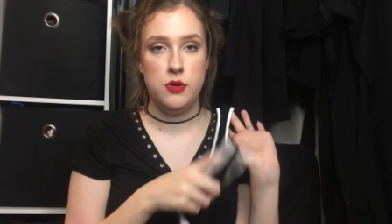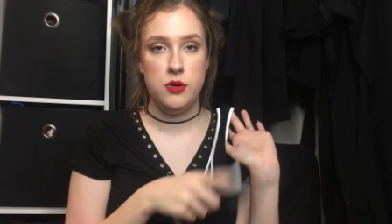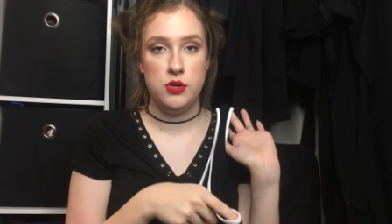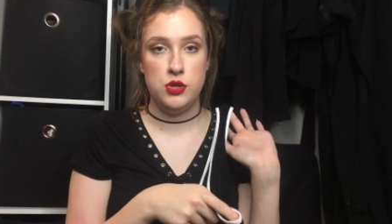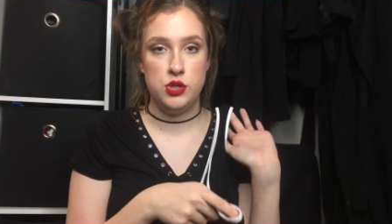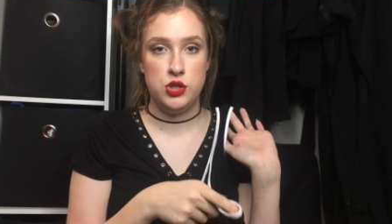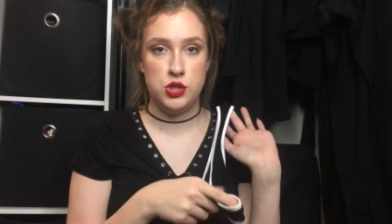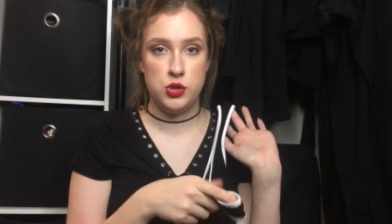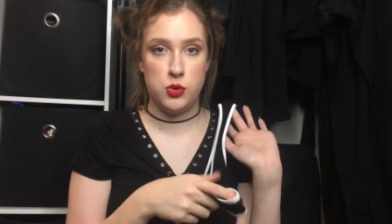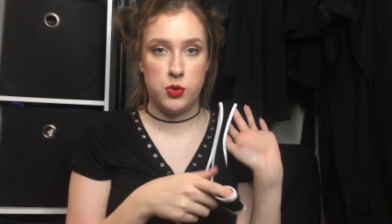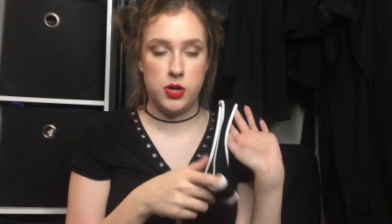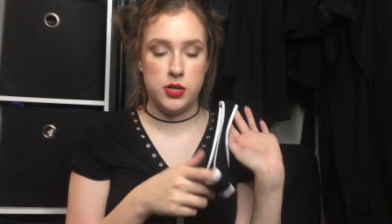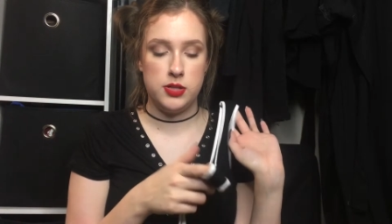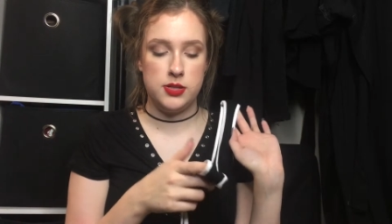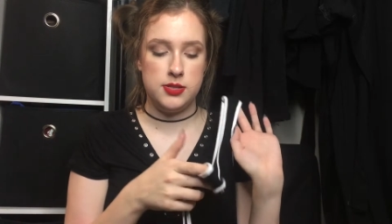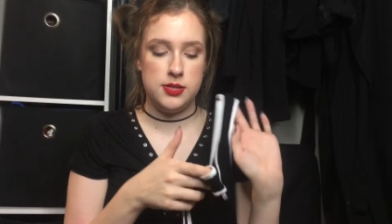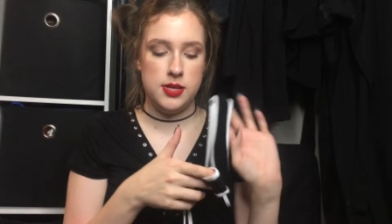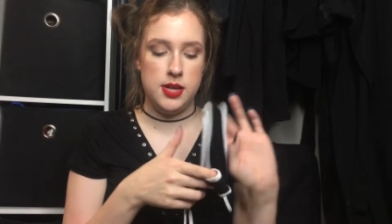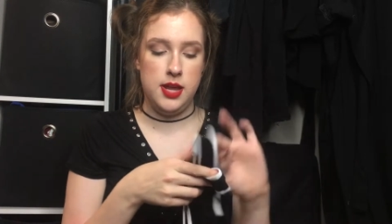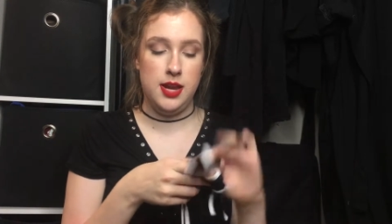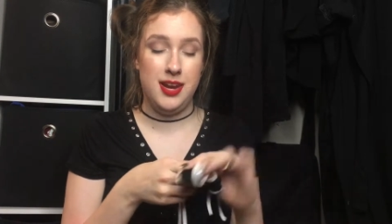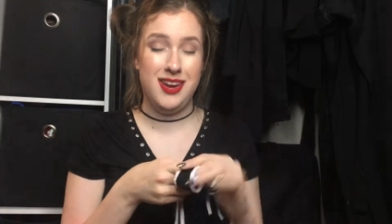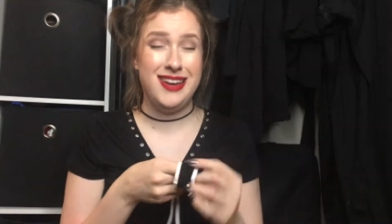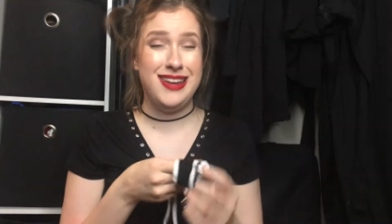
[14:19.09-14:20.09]
shorts
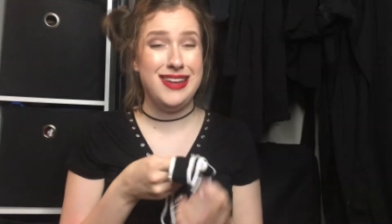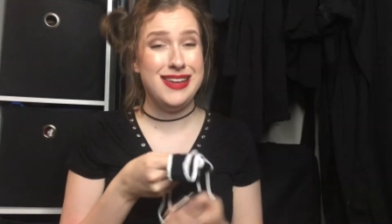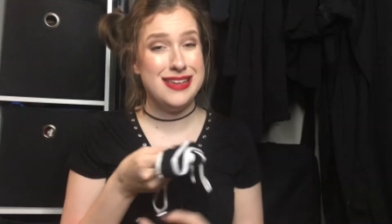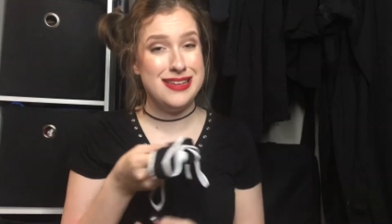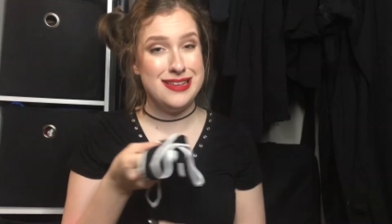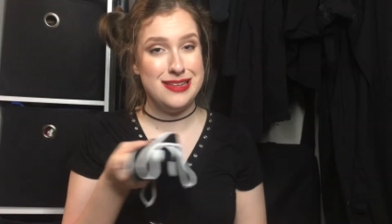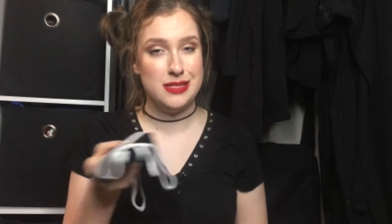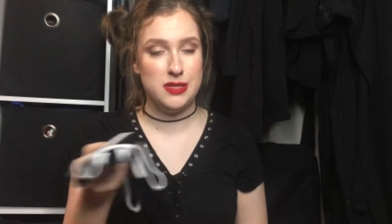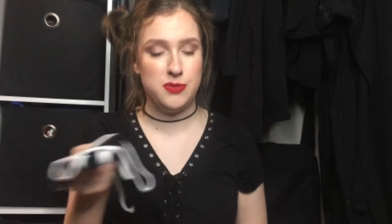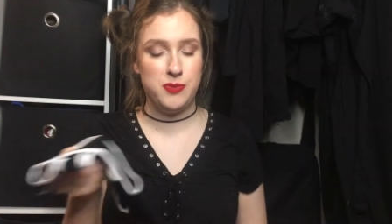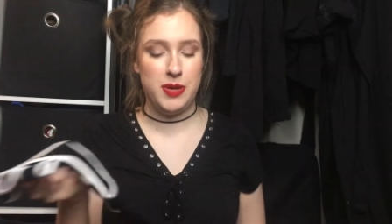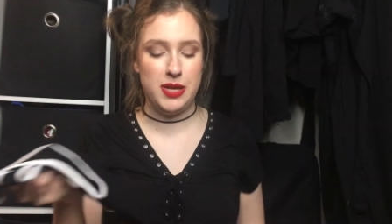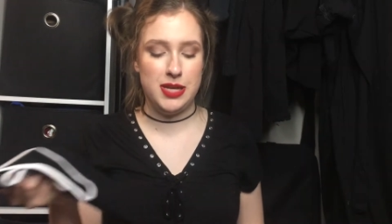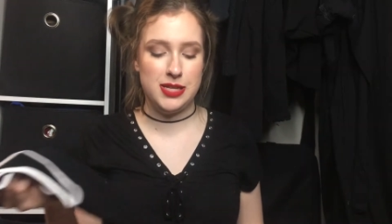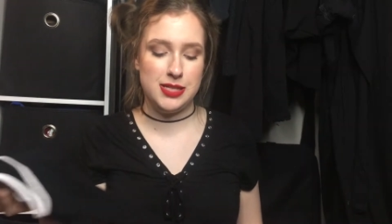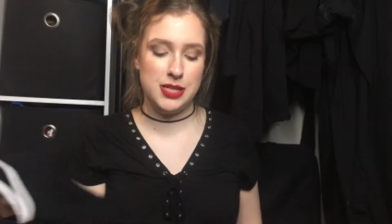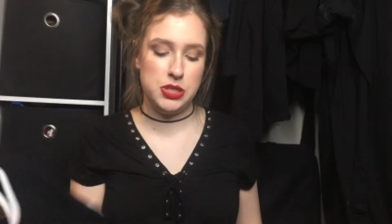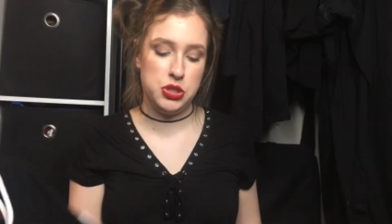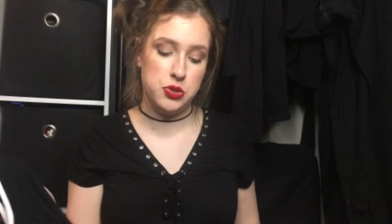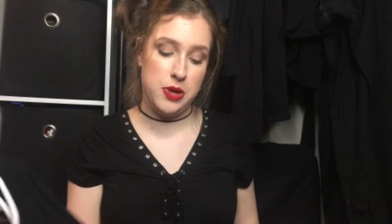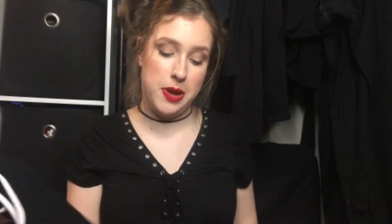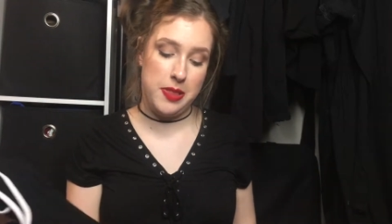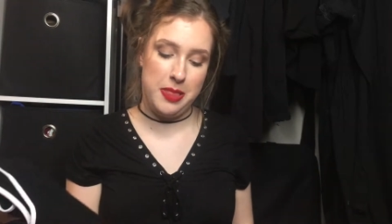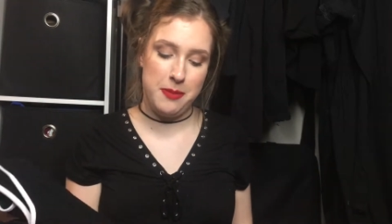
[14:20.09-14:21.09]
and it is because I
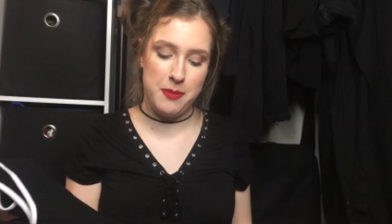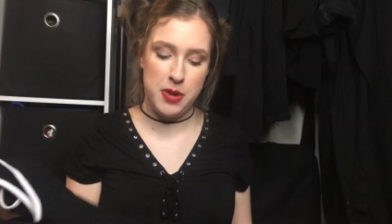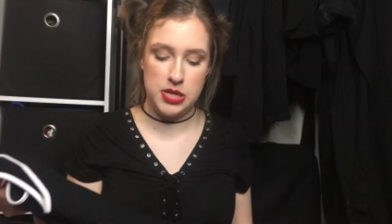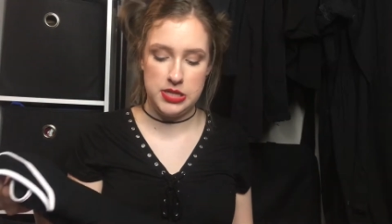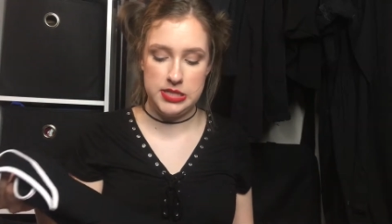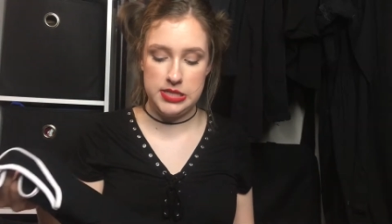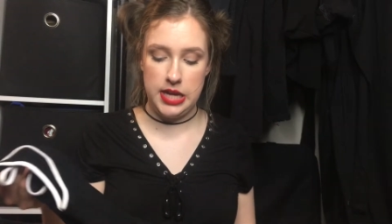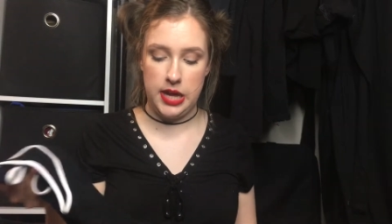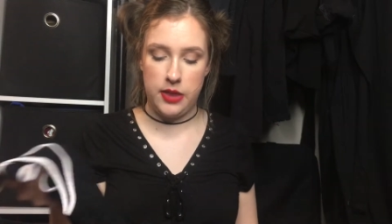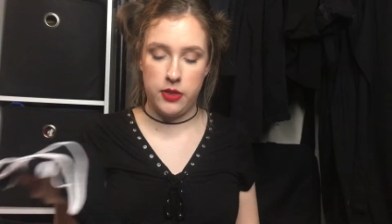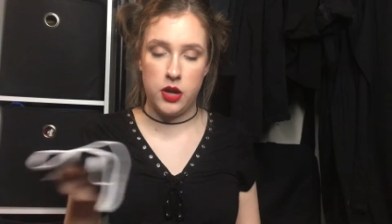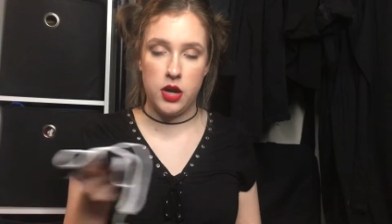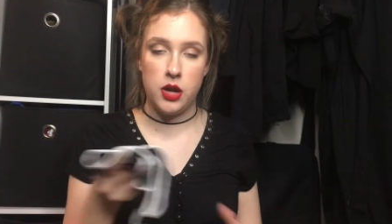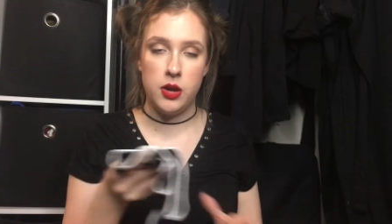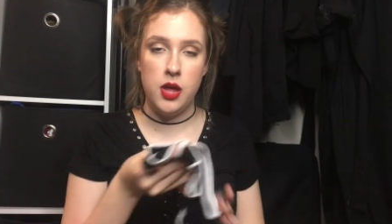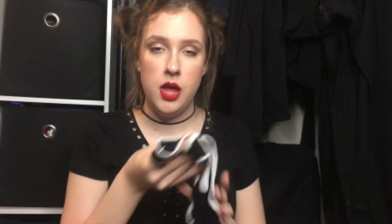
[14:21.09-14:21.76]
tried them on together